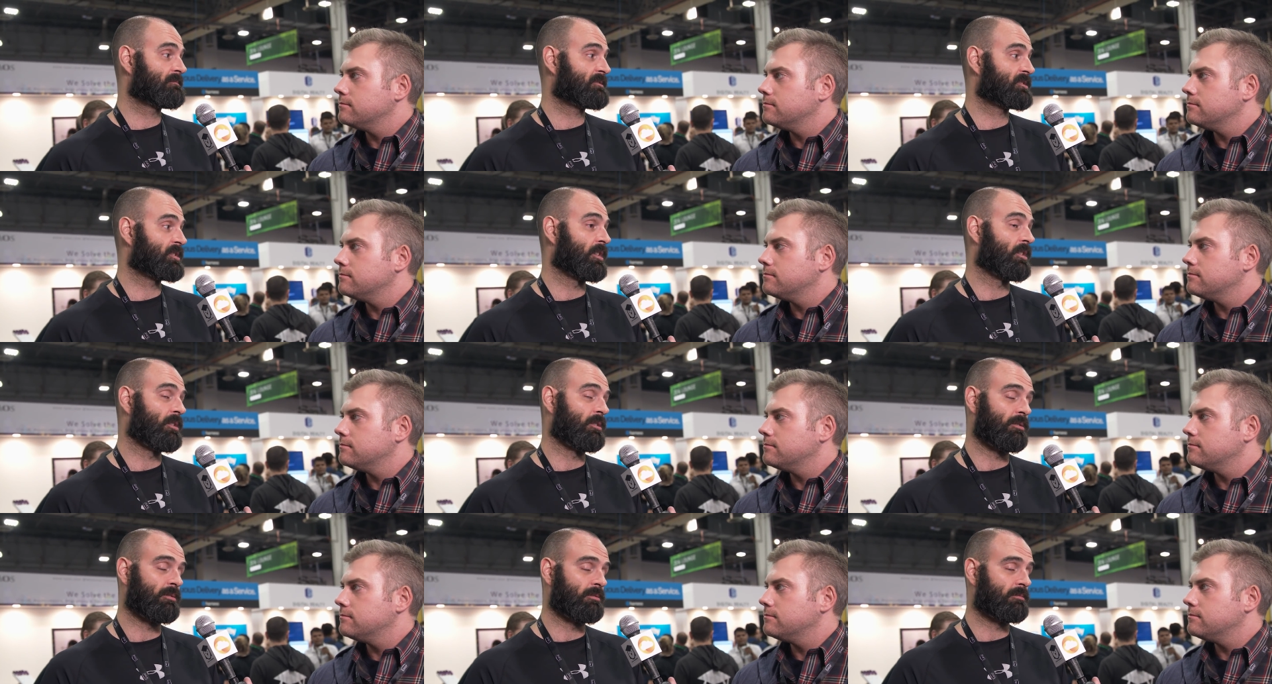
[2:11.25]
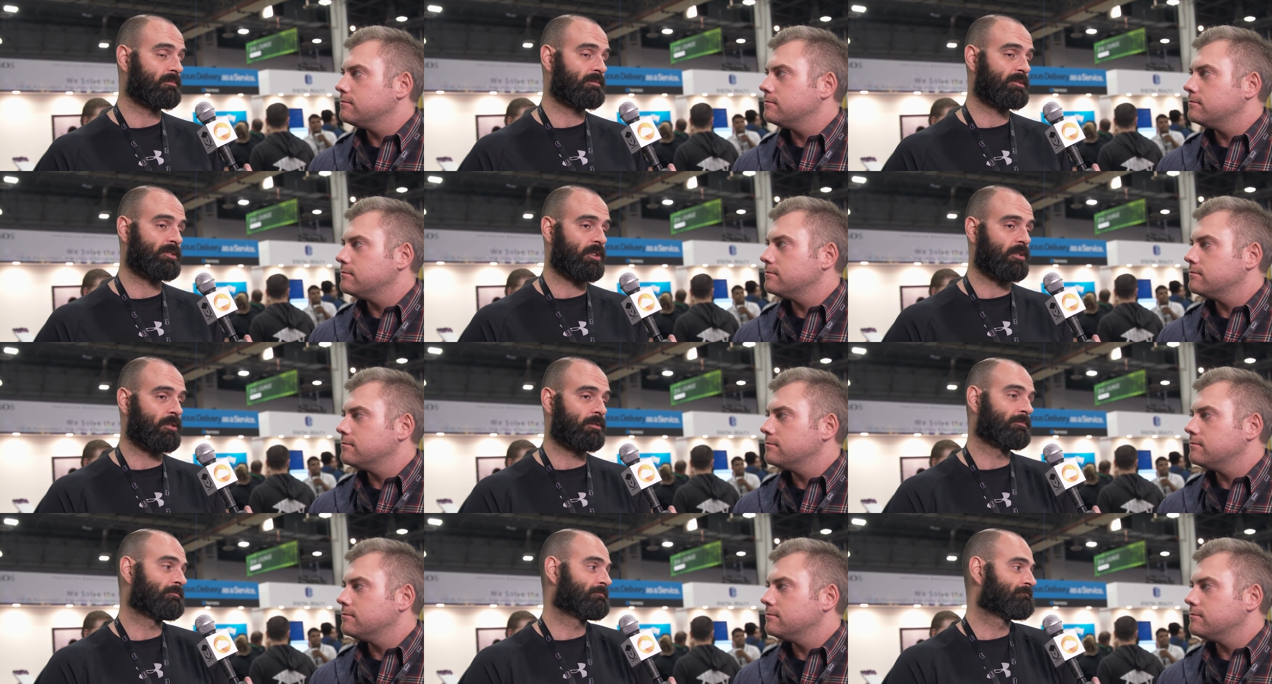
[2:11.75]
Speaker 1: So,
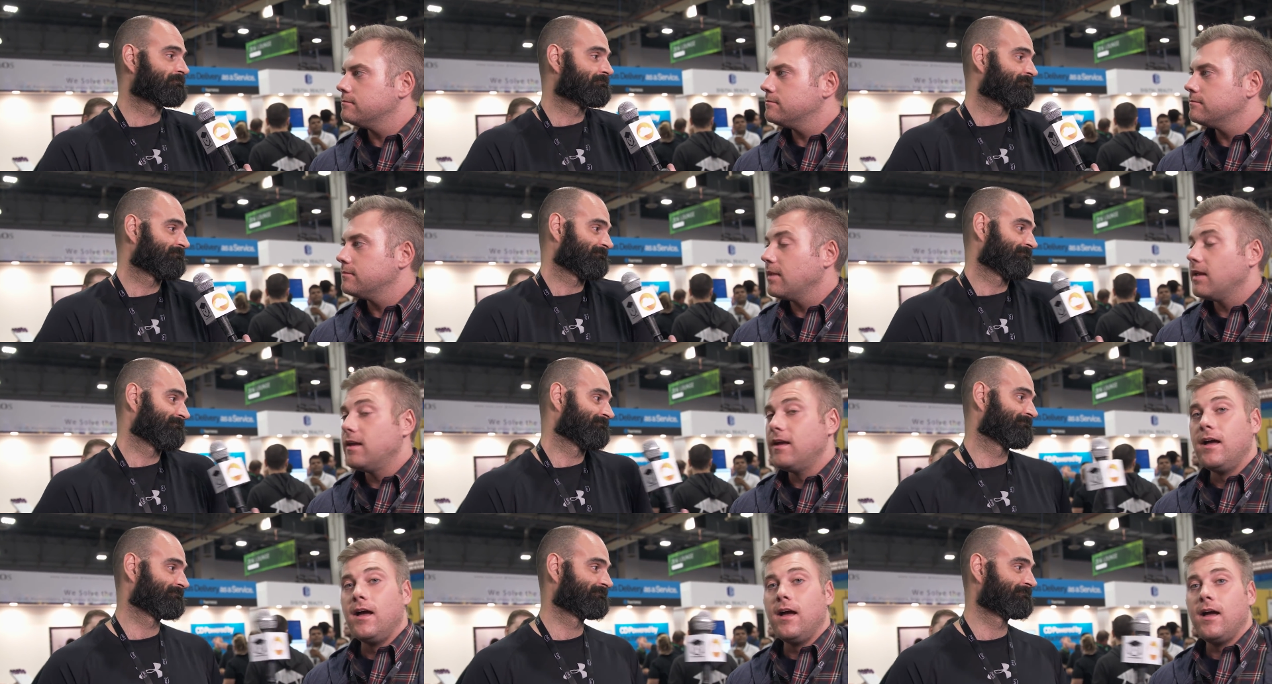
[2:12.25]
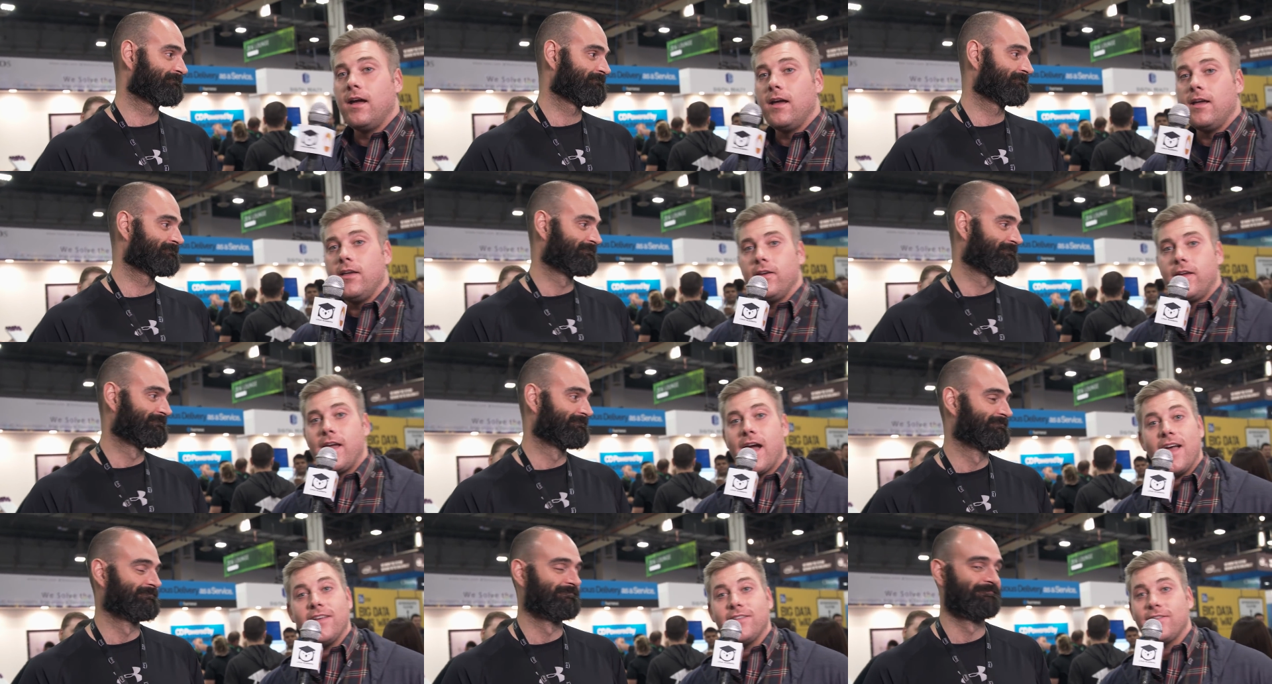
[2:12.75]
so.
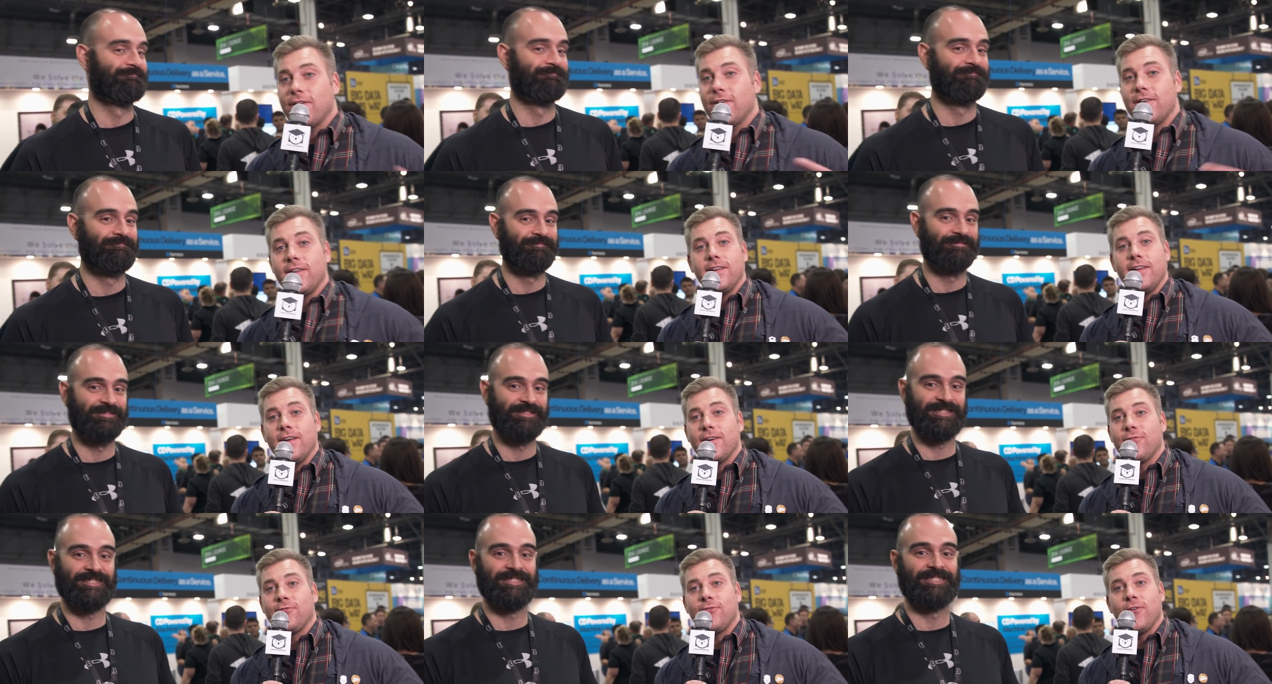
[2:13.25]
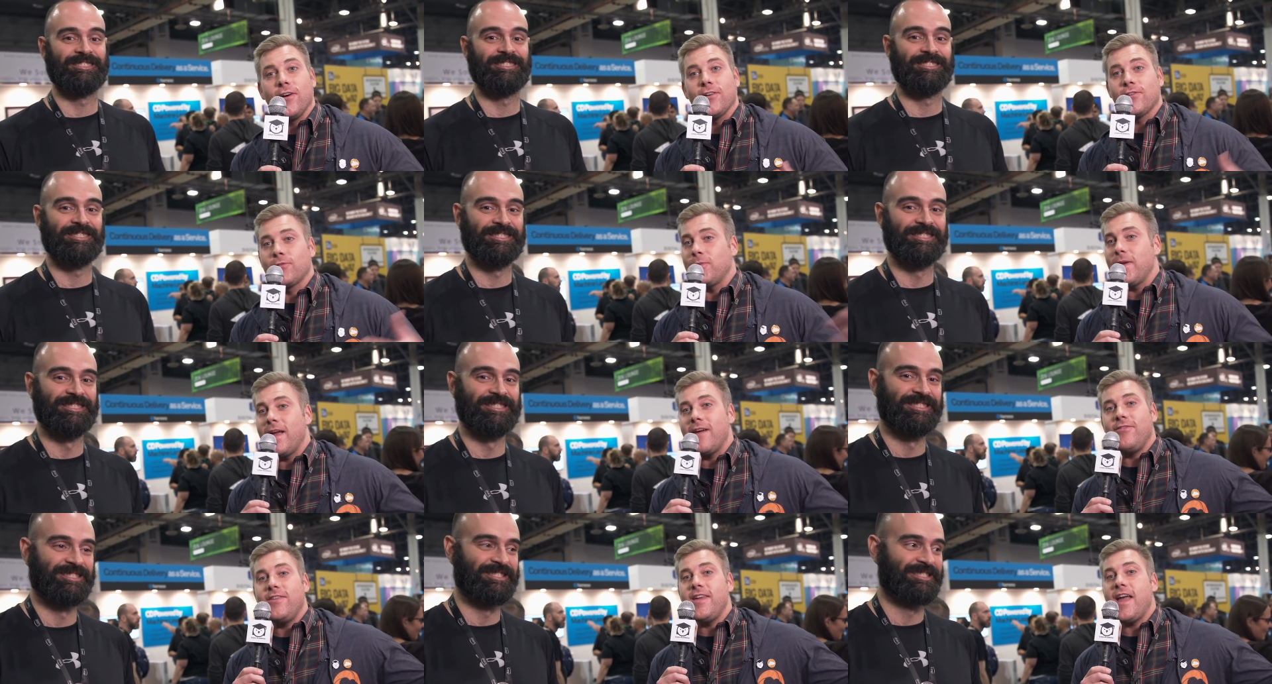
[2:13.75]
You guys heard it here
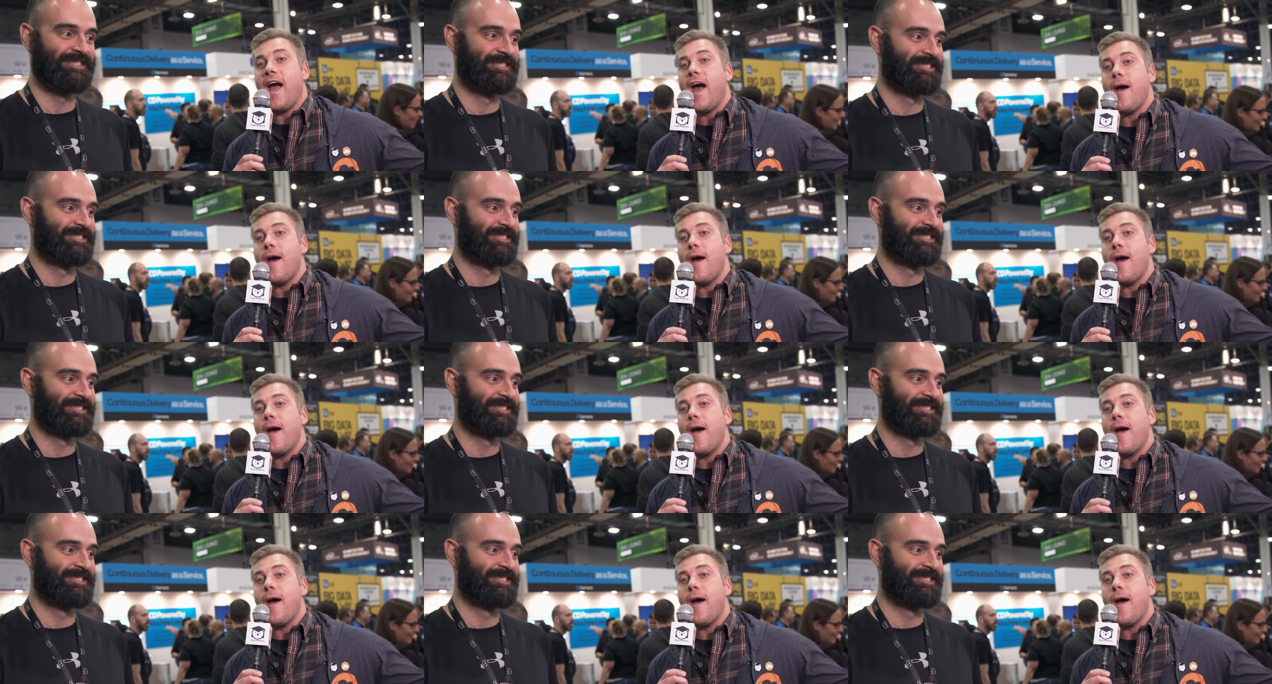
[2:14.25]
first. We have the